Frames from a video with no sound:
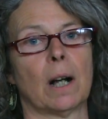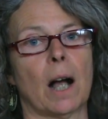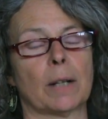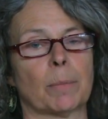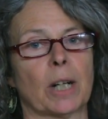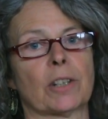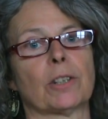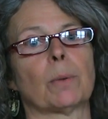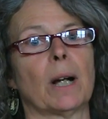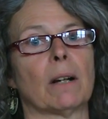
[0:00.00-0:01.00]
on
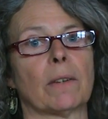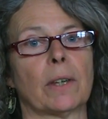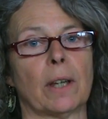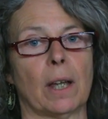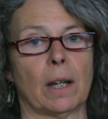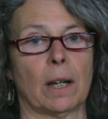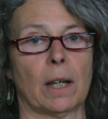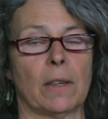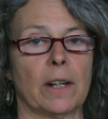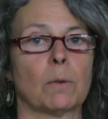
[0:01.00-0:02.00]
March 12th.
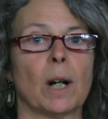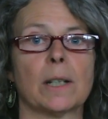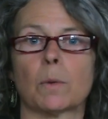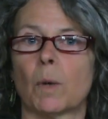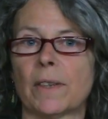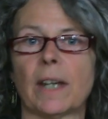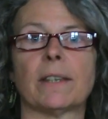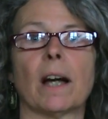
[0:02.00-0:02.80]
There was what they